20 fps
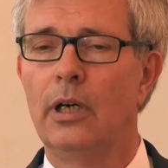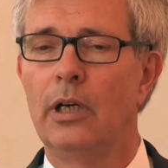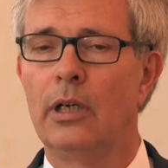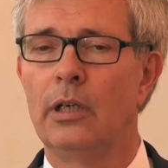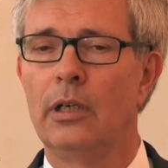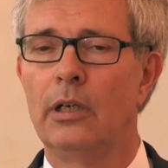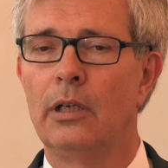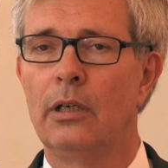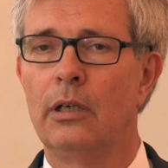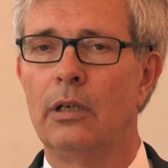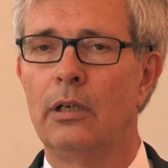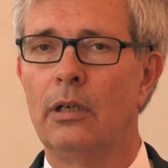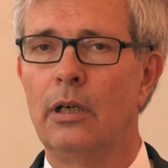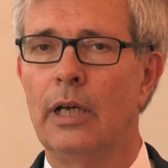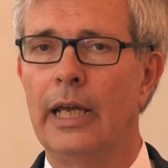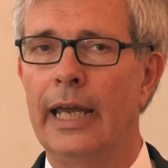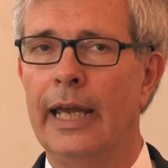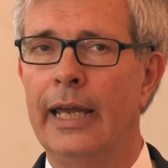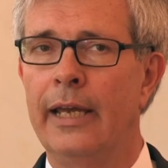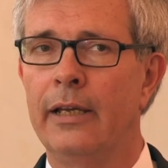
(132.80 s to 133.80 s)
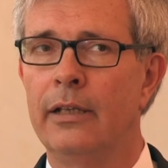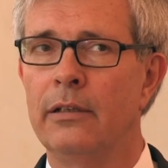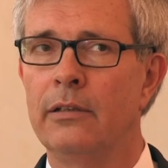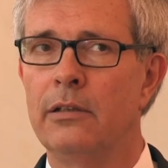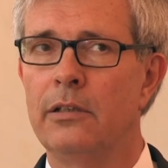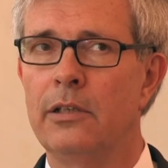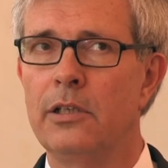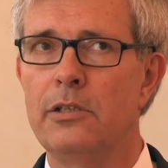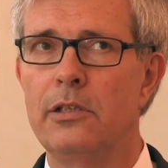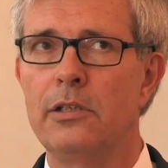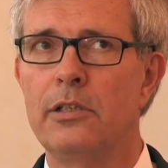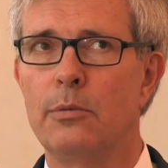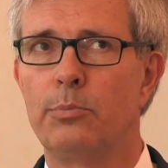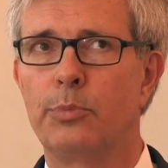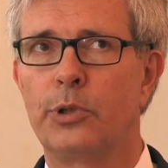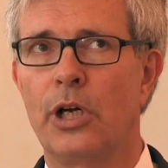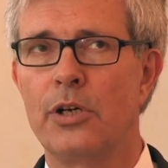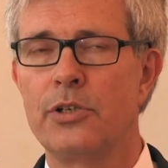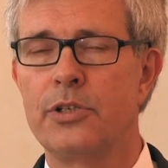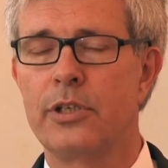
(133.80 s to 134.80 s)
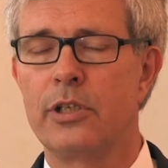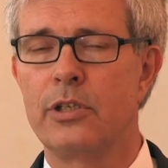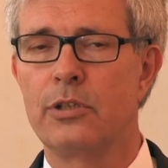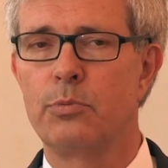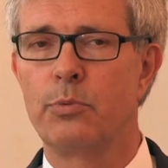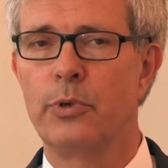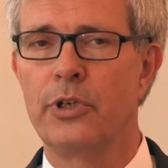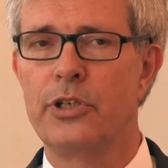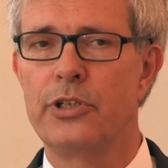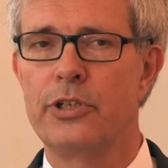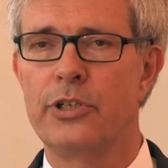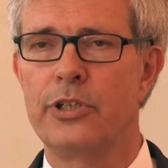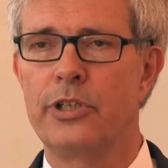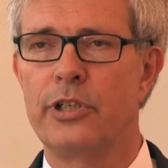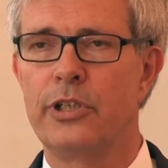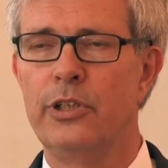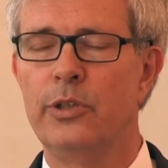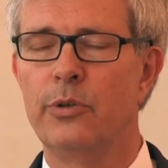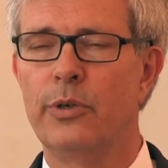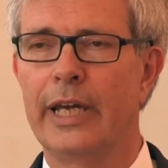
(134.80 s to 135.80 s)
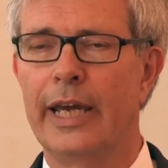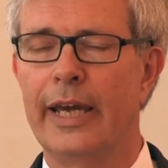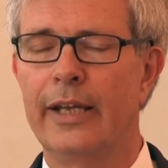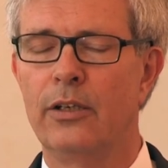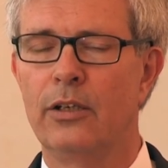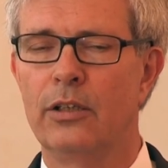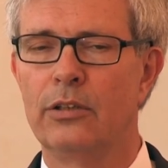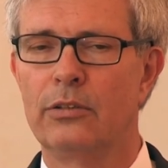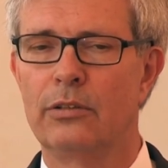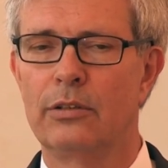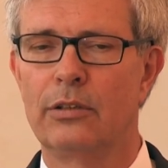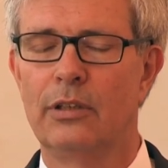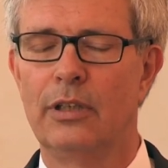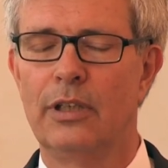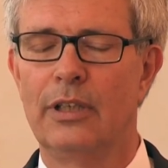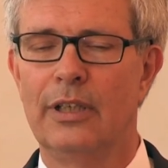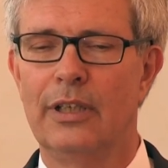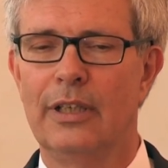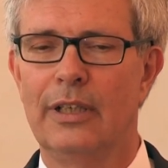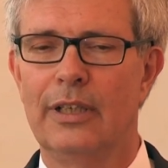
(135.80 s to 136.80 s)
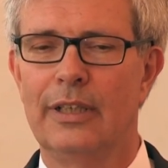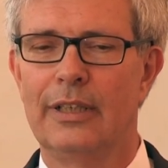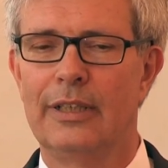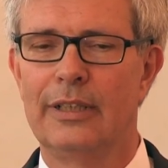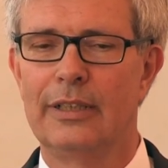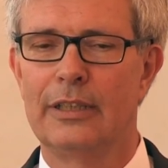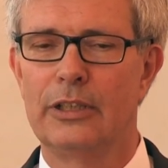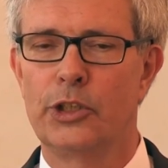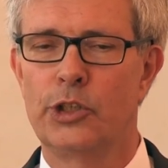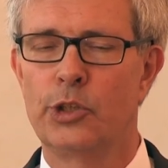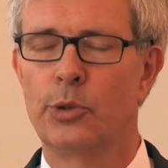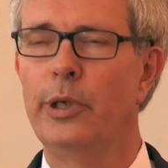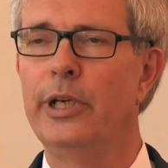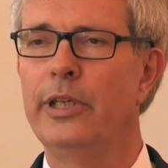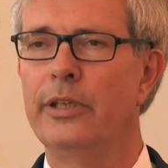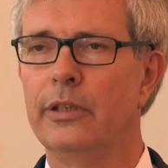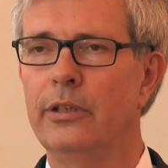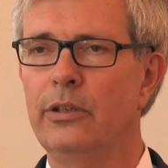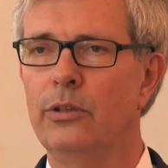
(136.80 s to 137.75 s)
Uh, and this is a process which you cannot uh, shorten.